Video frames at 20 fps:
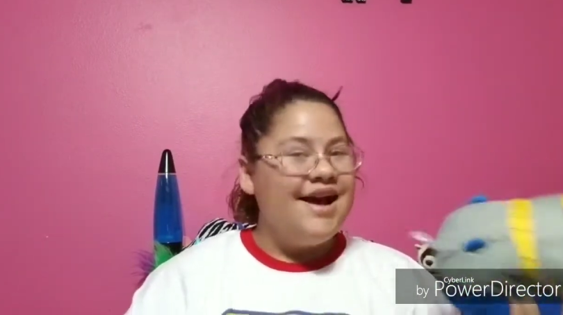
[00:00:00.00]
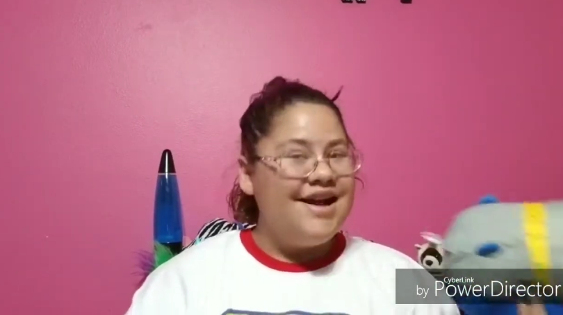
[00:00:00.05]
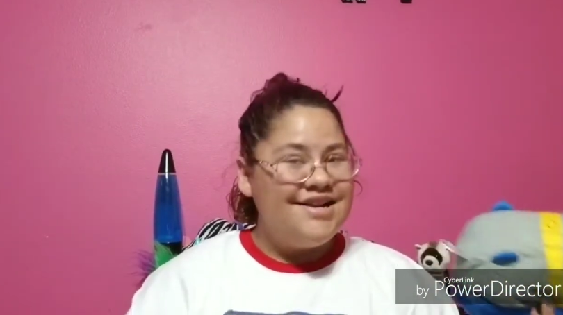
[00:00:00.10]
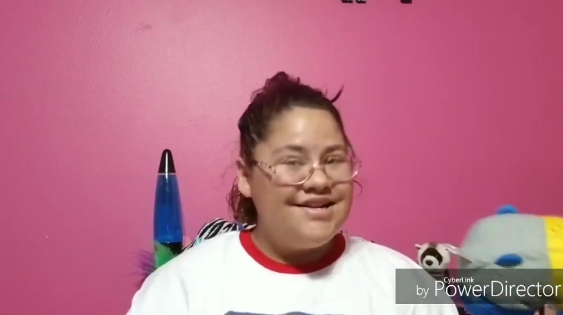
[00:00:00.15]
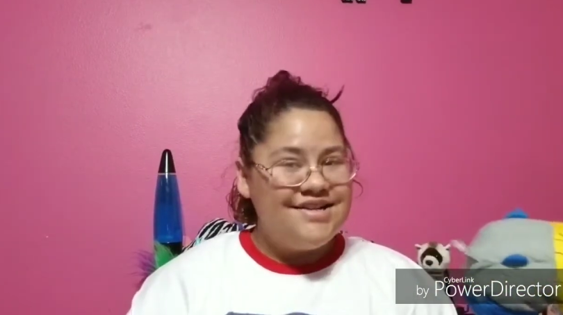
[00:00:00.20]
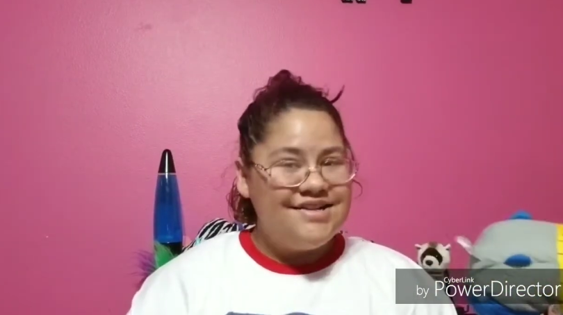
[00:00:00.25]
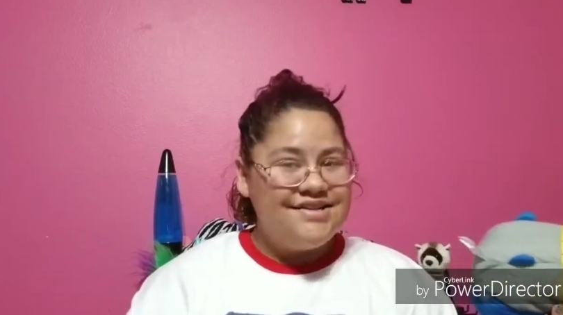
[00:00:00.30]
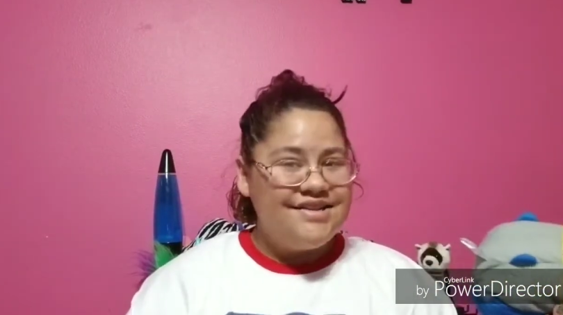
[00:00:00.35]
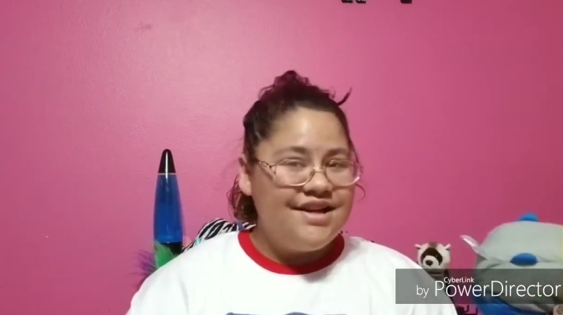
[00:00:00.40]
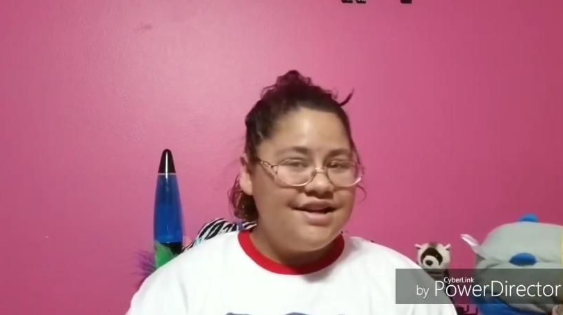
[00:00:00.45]
I
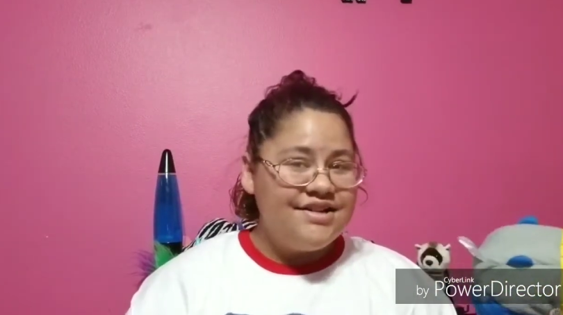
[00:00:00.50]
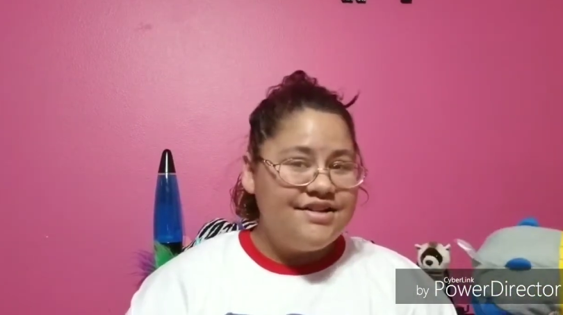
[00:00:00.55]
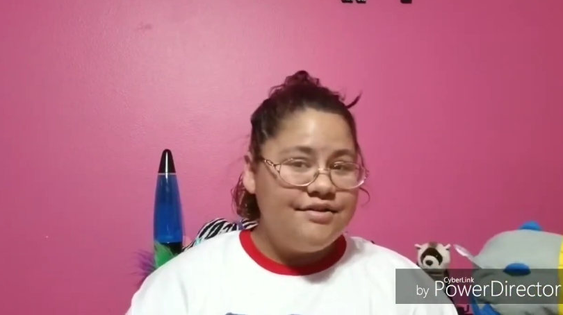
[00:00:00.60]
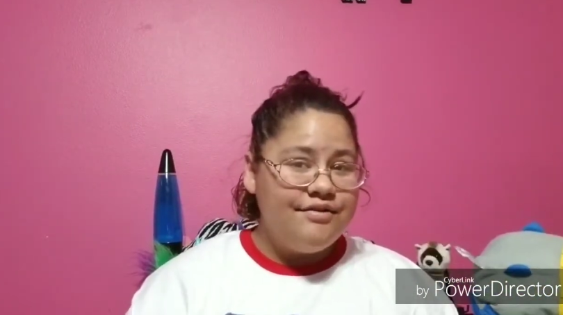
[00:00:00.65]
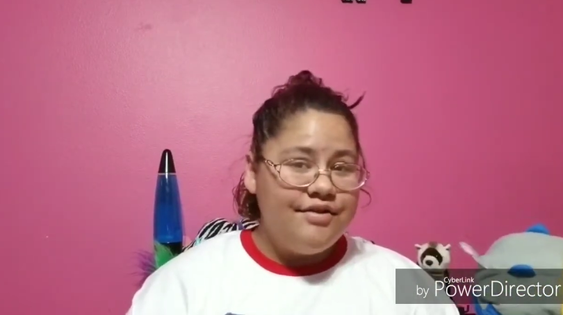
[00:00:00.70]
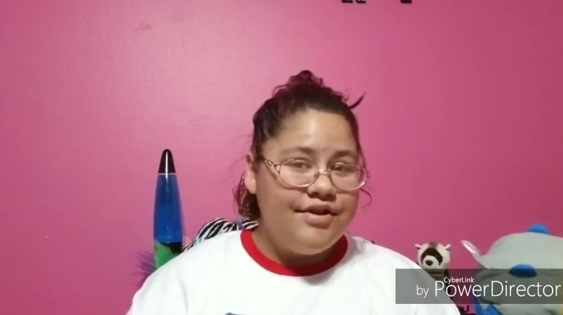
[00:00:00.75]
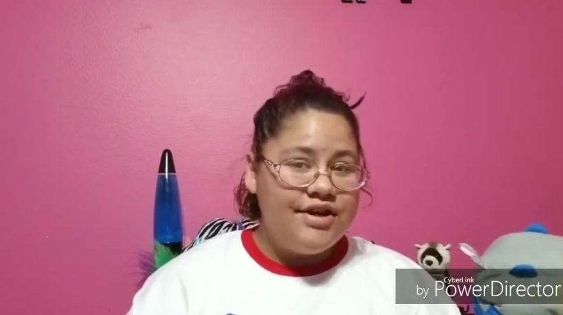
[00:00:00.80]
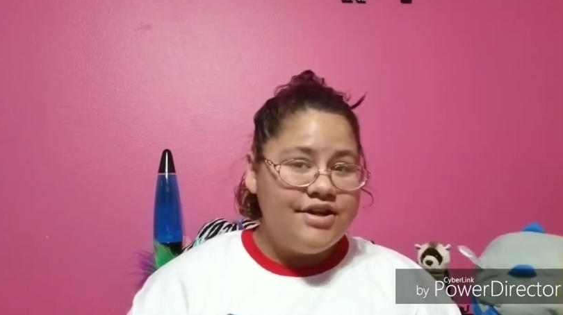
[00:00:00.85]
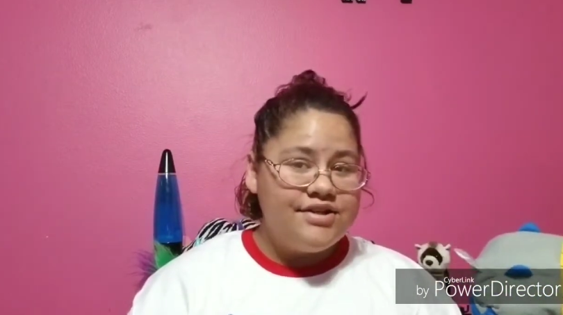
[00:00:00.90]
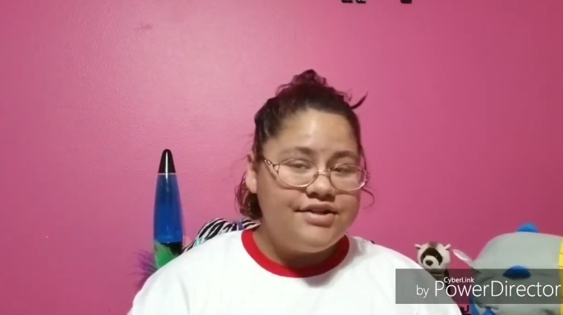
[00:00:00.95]
just had to
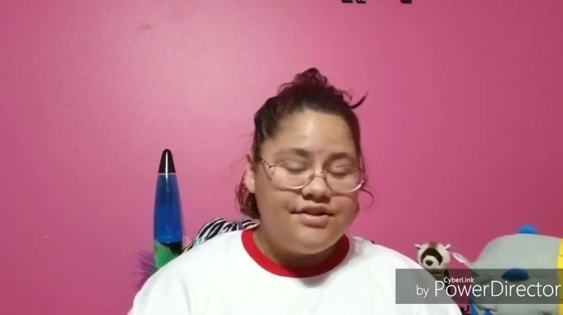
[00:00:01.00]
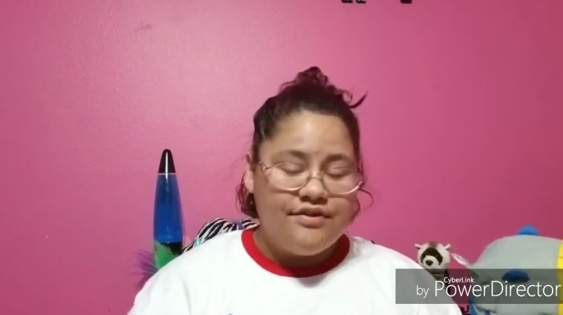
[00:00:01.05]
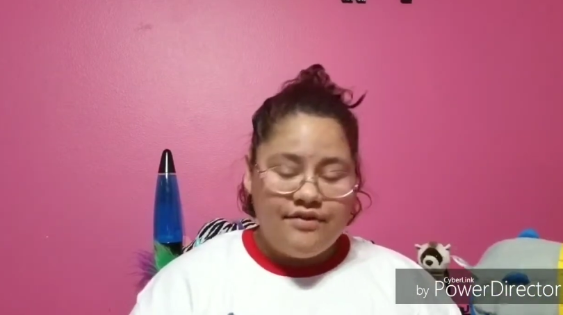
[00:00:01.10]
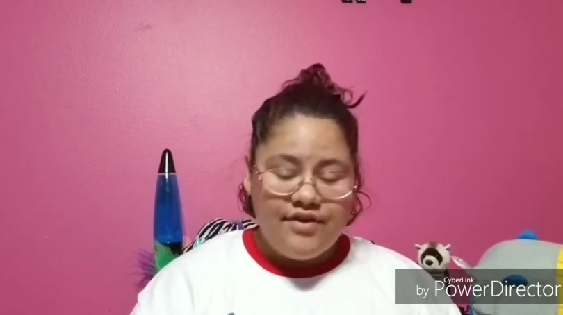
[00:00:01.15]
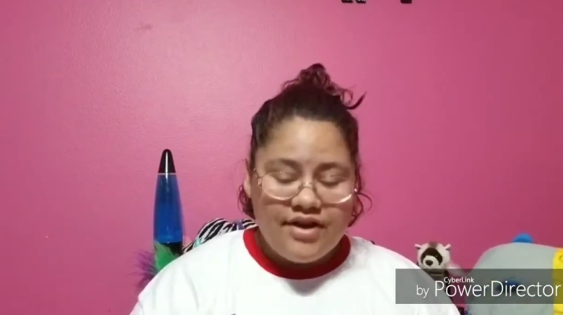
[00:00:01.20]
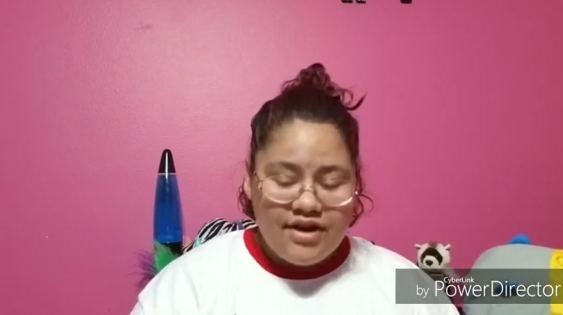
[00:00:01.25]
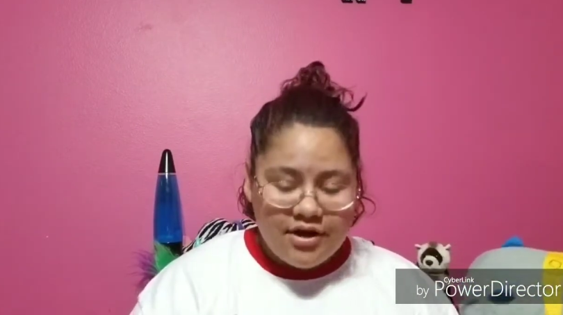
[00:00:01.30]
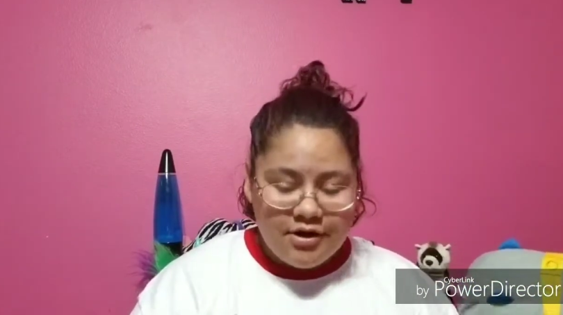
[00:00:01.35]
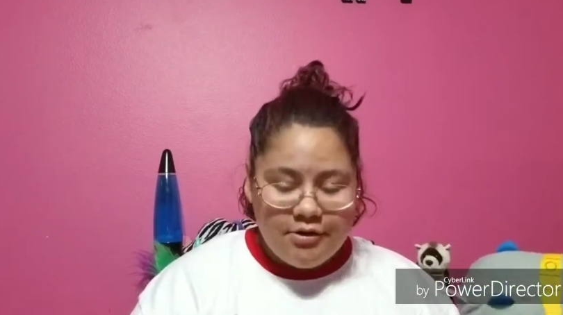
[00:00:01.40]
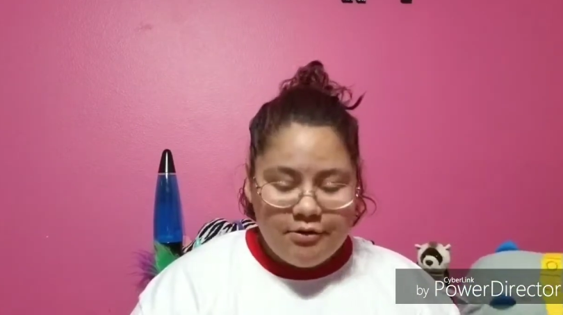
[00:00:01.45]
finish the
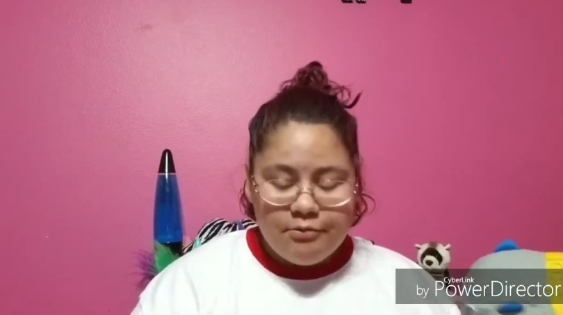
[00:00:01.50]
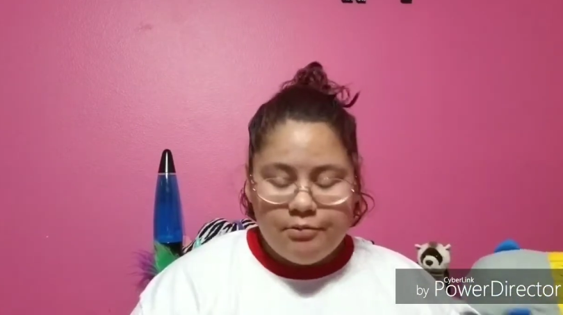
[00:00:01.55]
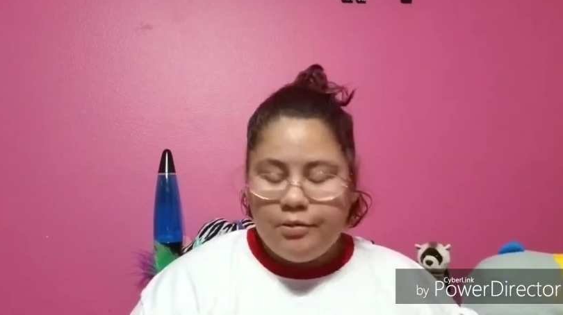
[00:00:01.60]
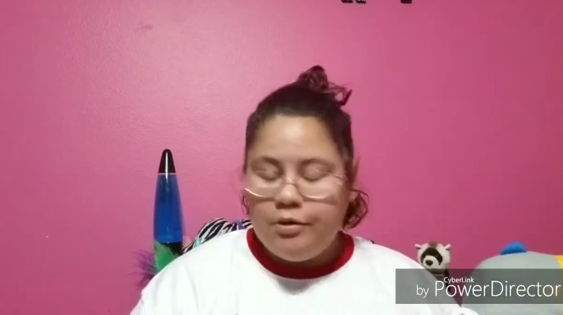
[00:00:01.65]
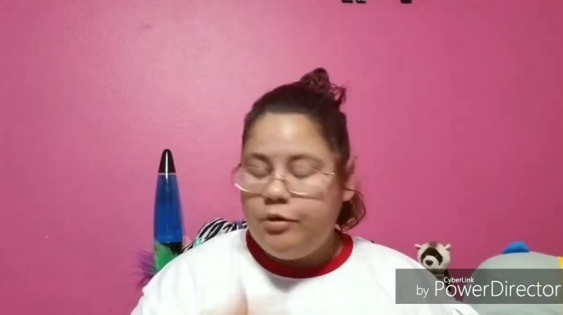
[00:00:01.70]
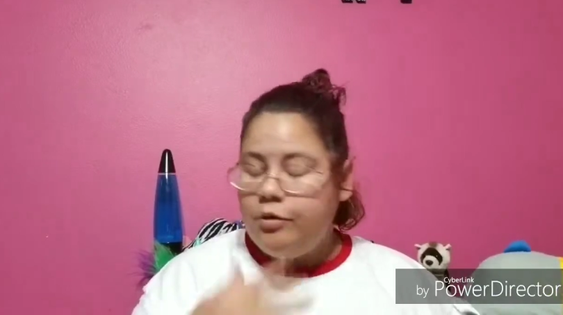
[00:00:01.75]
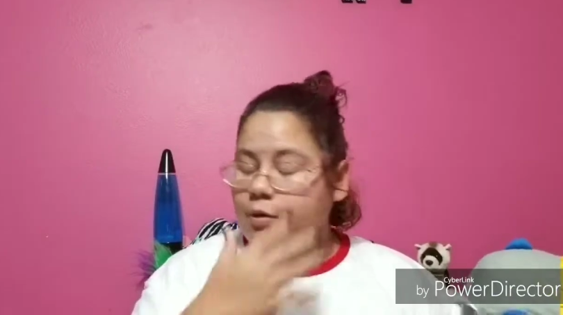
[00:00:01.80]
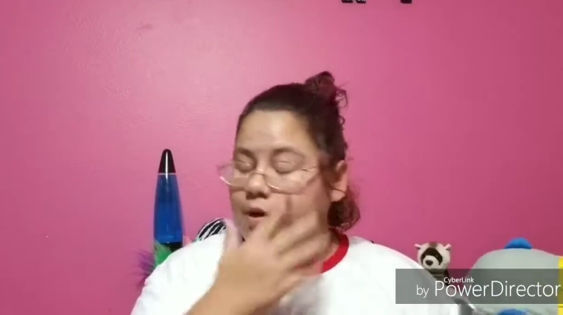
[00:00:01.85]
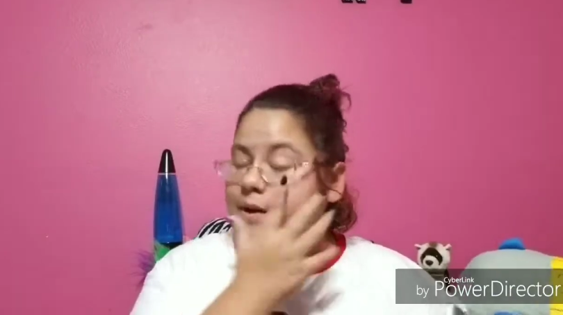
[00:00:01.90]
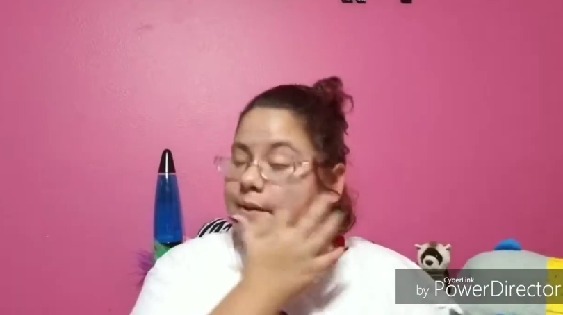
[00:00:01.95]
video
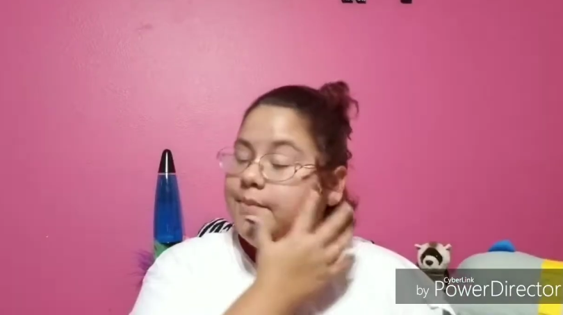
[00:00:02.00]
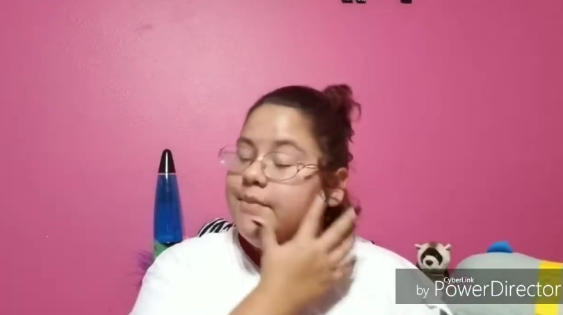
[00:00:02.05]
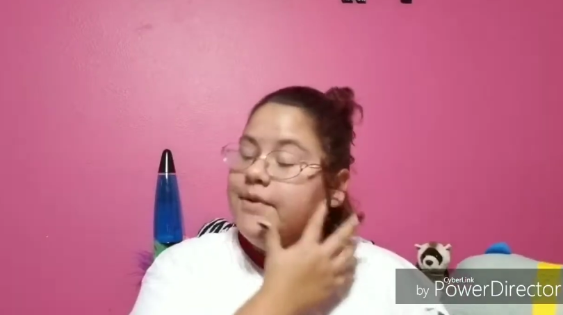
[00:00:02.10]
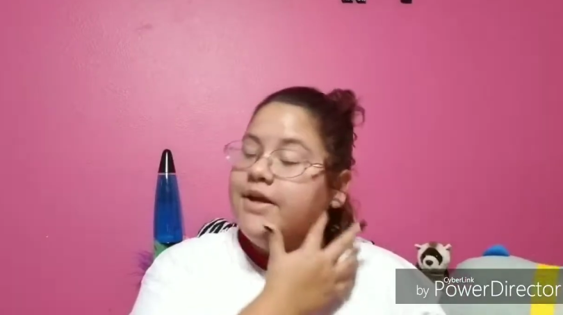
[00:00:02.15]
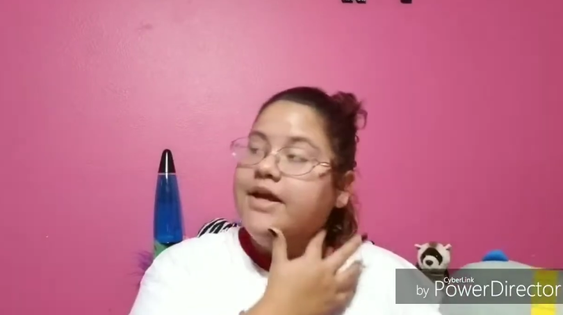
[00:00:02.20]
real quick